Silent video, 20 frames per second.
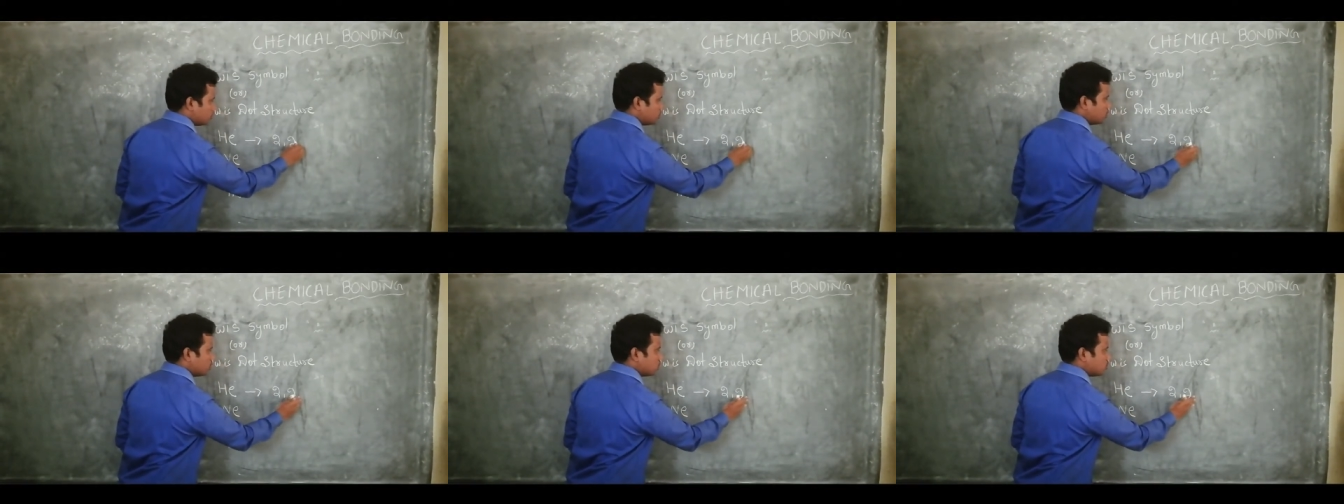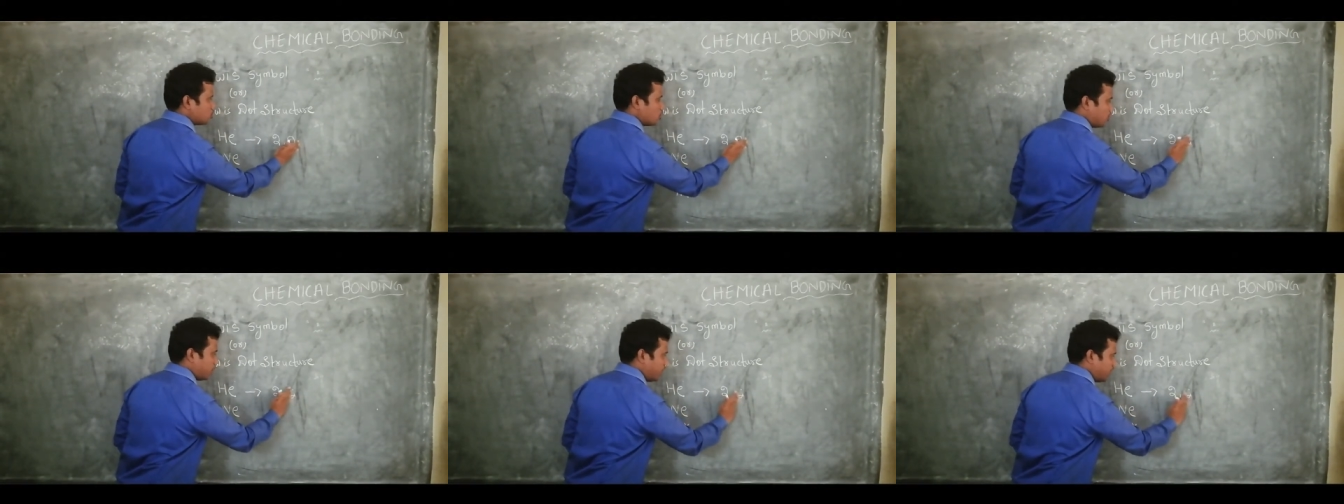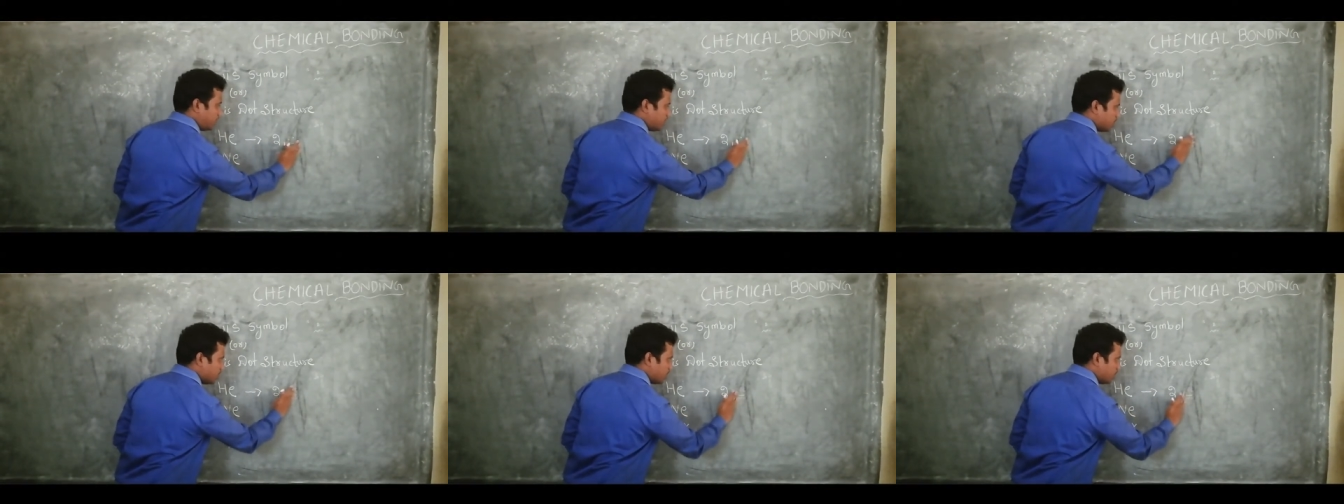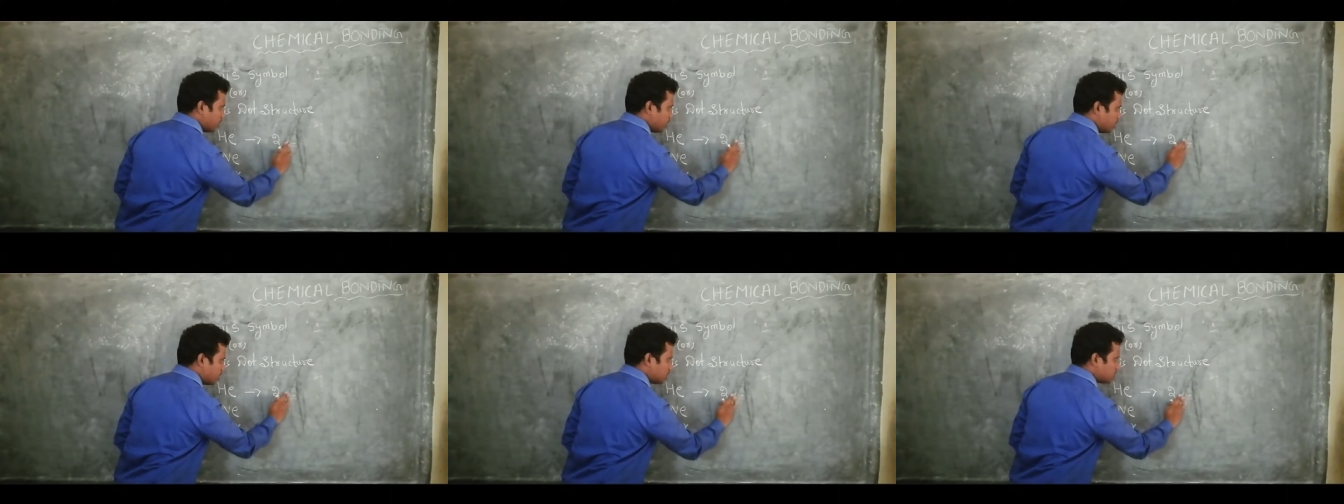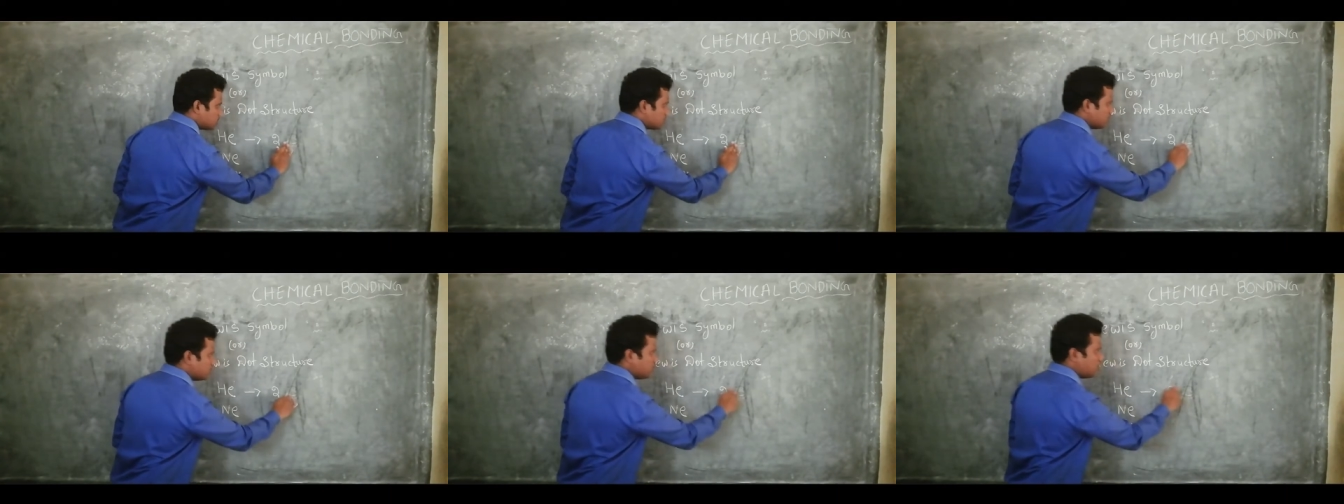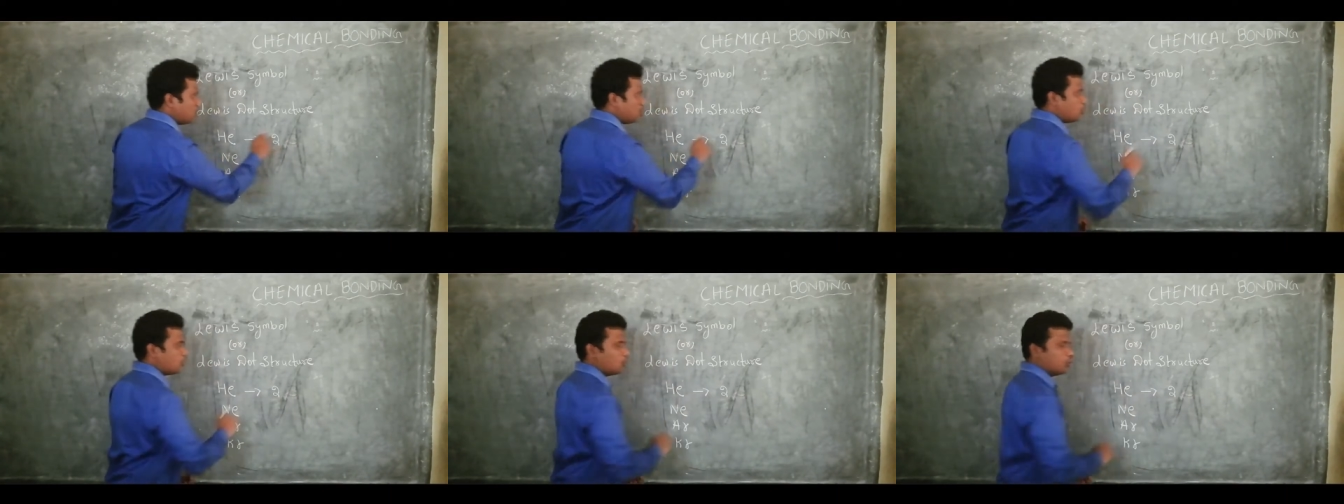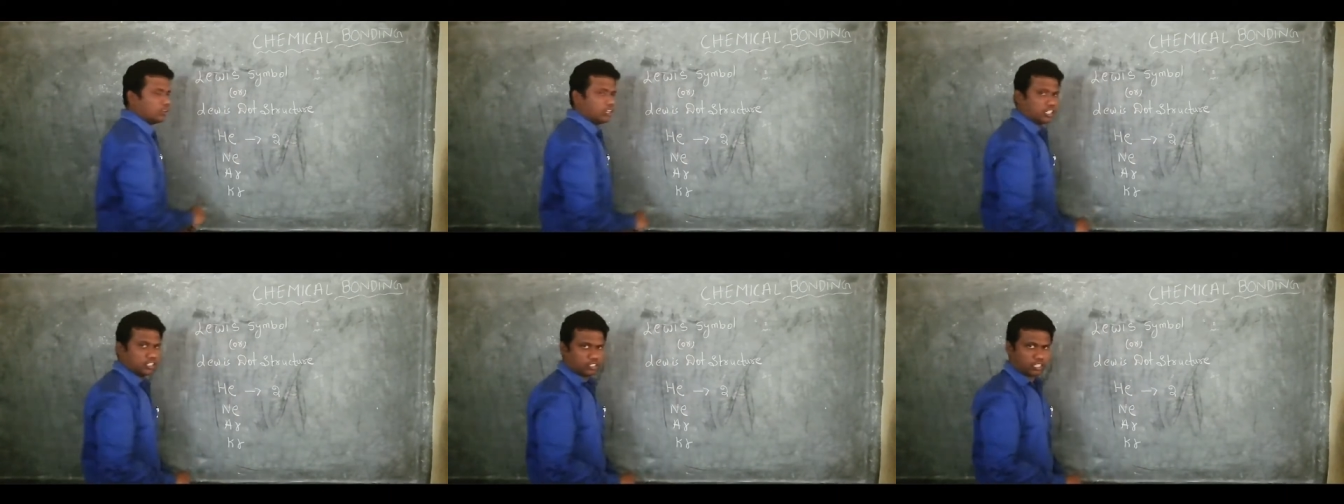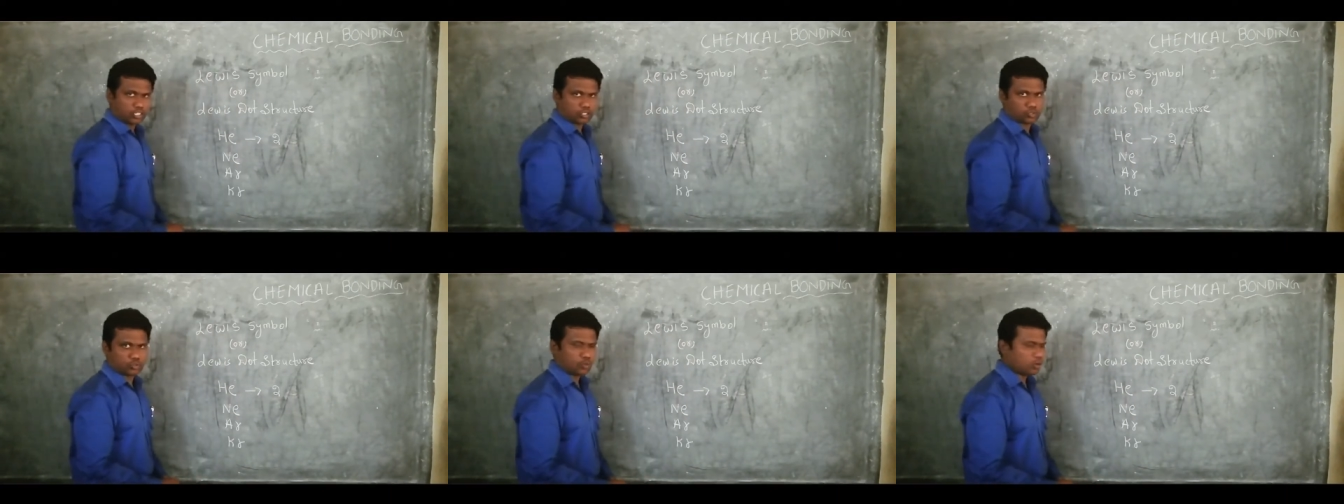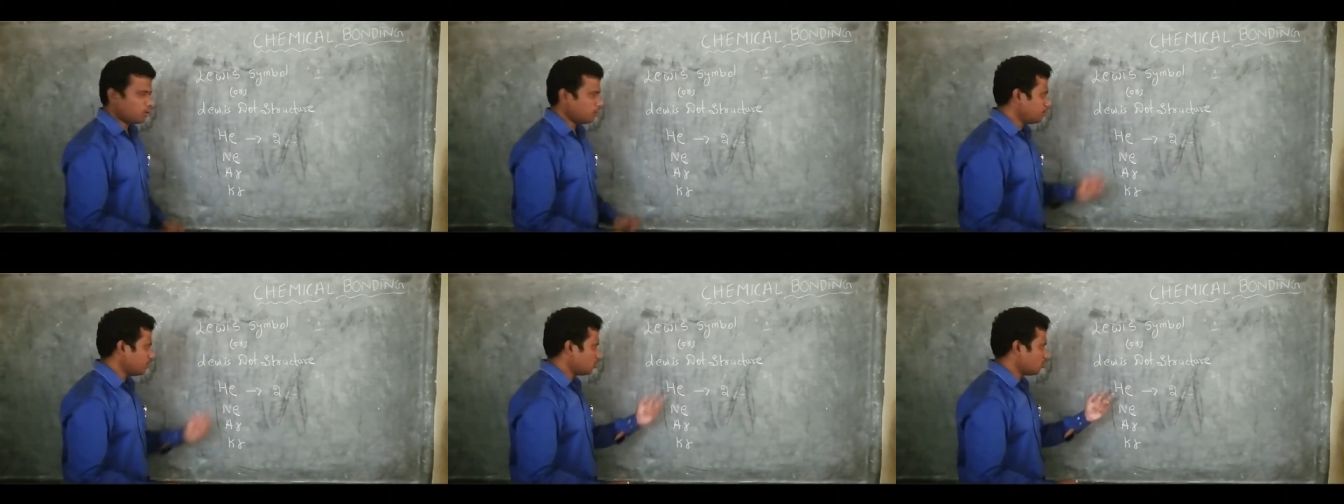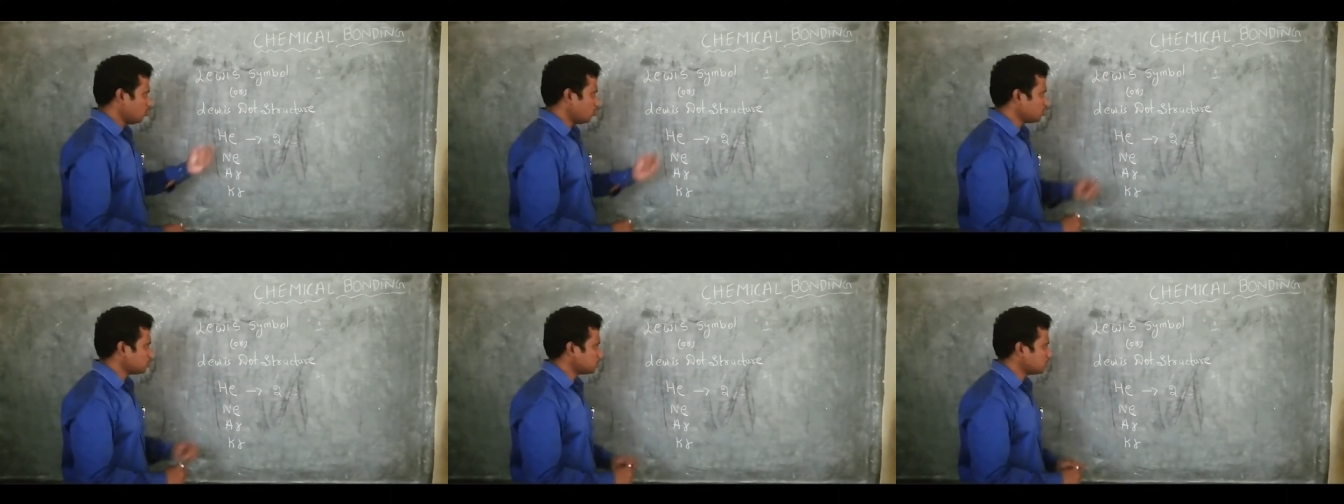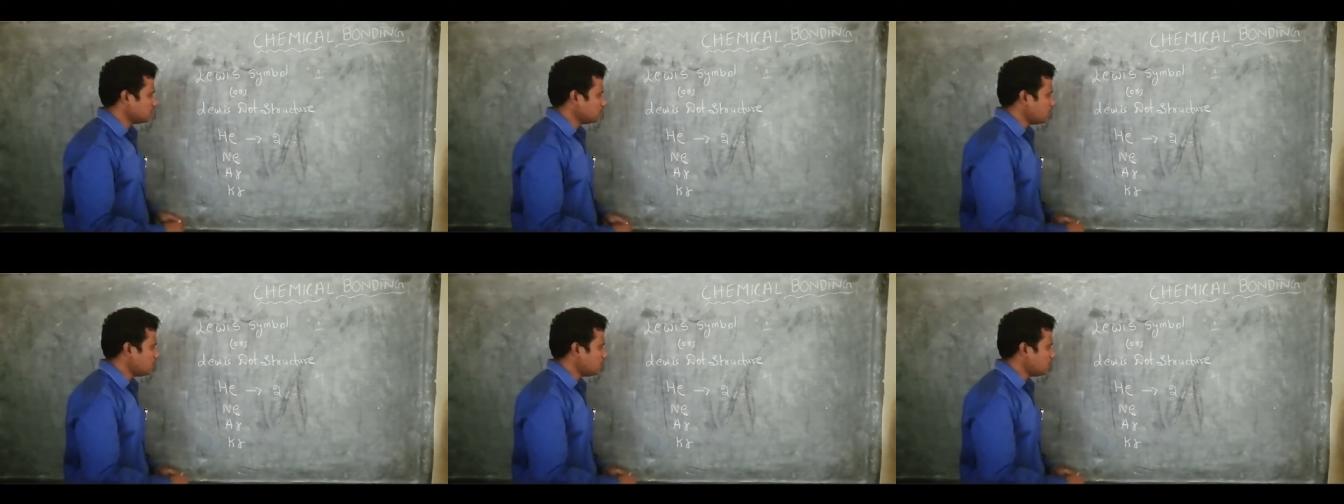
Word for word: sorry it's uh, only the 2 because uh,